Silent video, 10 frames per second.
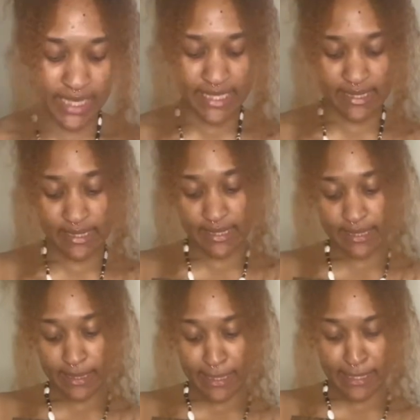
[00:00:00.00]
guys, this is
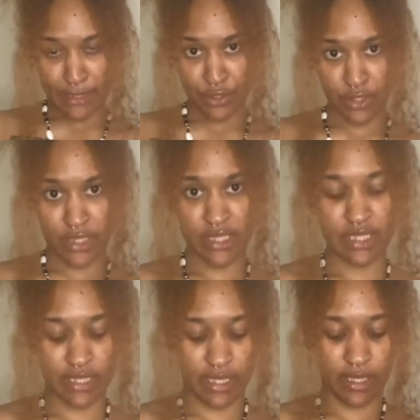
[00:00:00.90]
the last dress,
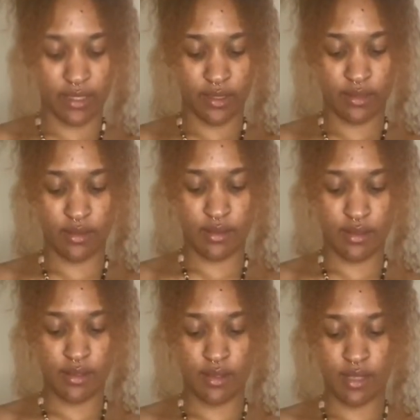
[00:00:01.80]
and
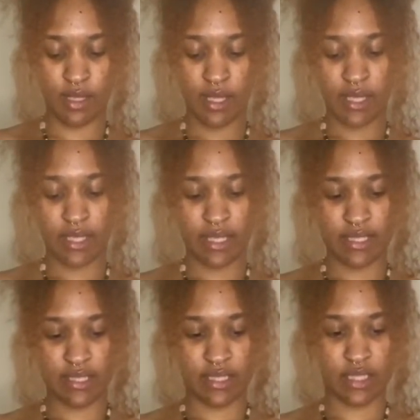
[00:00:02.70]
it's a